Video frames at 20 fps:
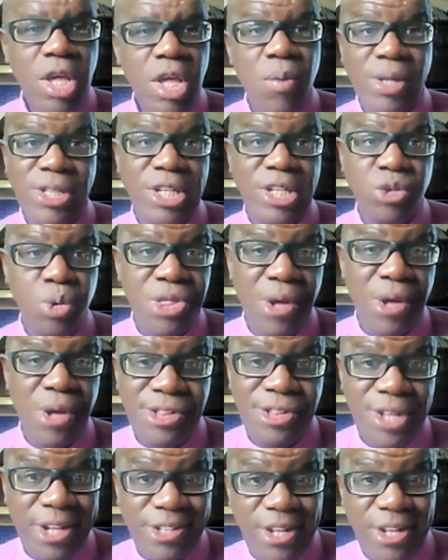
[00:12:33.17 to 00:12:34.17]
It was in
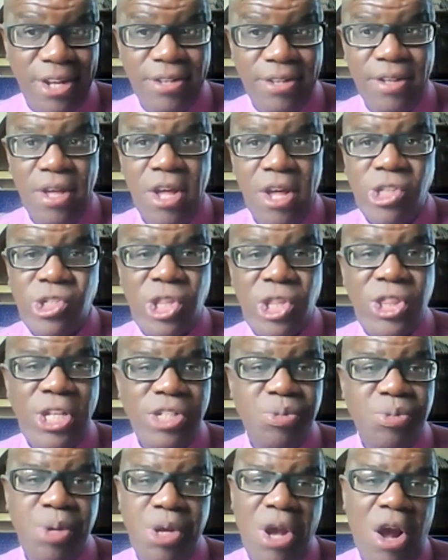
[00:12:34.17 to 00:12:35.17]
2016. So,
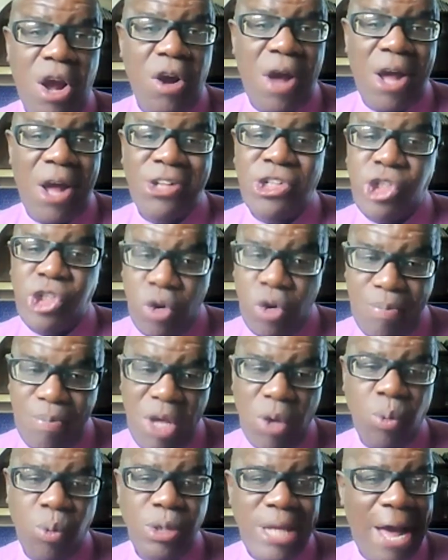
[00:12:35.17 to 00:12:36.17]
this we are
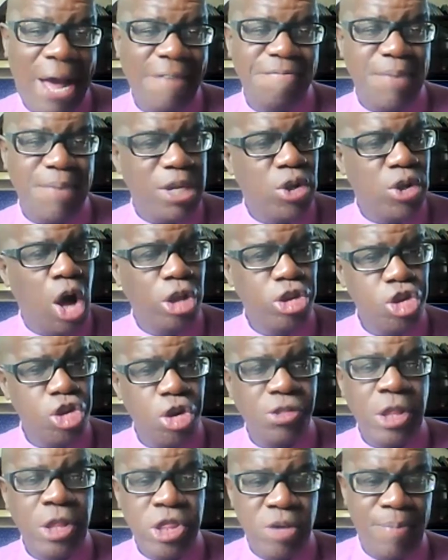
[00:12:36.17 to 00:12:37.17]
assuming would have been
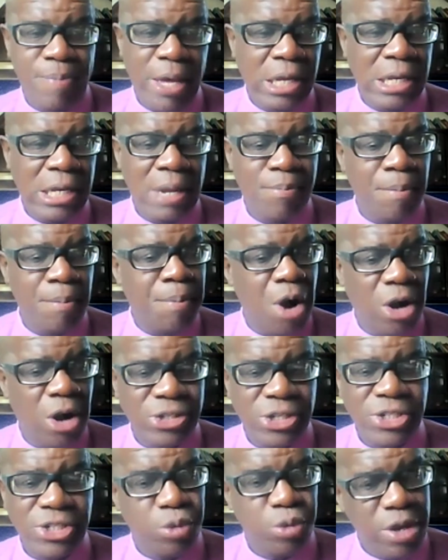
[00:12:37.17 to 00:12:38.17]
under the Jamaica Labour
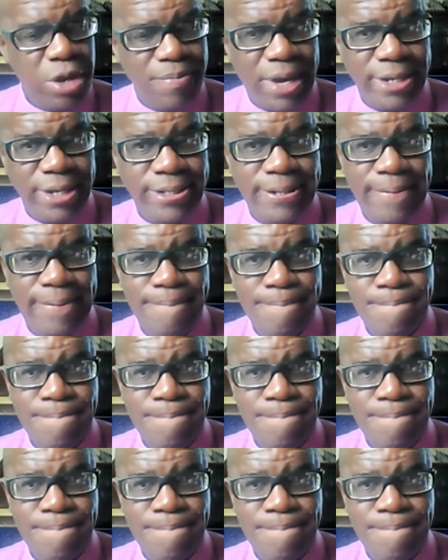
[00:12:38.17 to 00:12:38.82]
Party's agreement.